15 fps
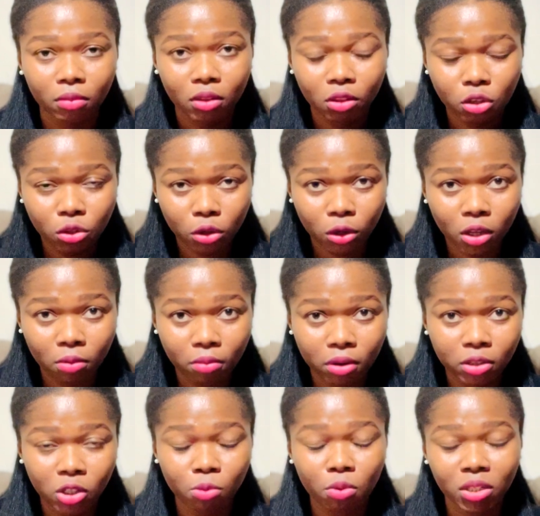These
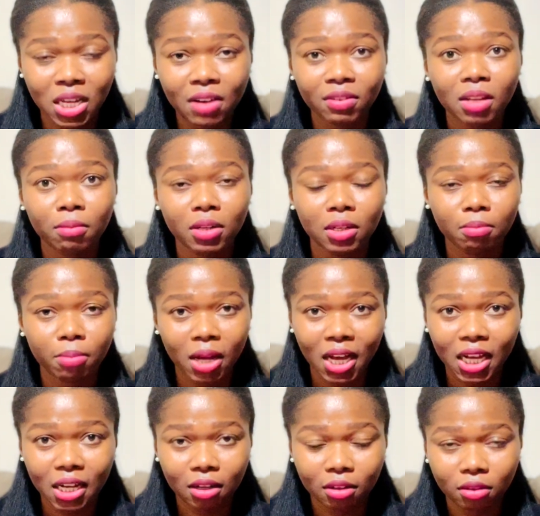documents, you must have them in the bag,
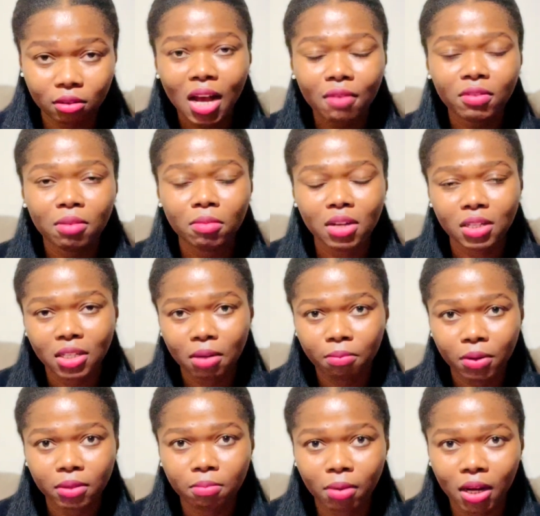have them in a
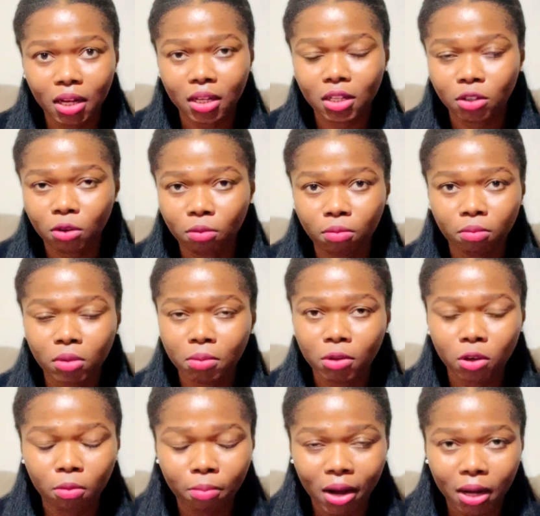separate bag in your maybe
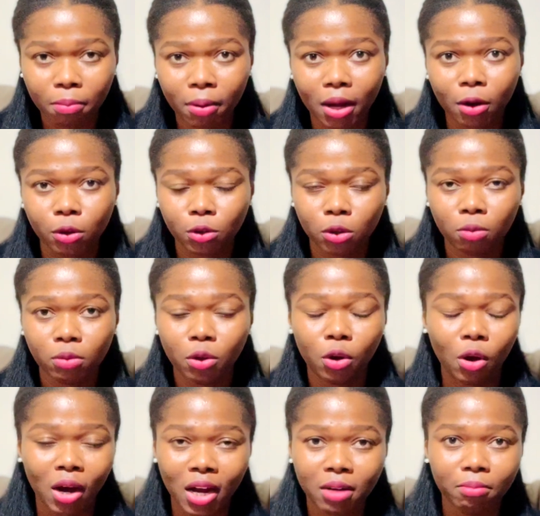your backpack or something, or your
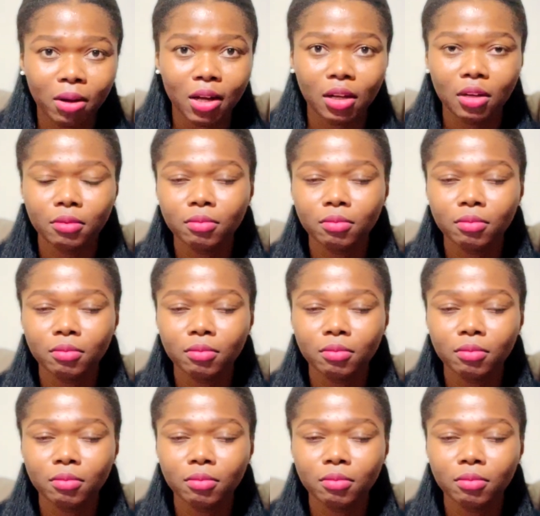handbag.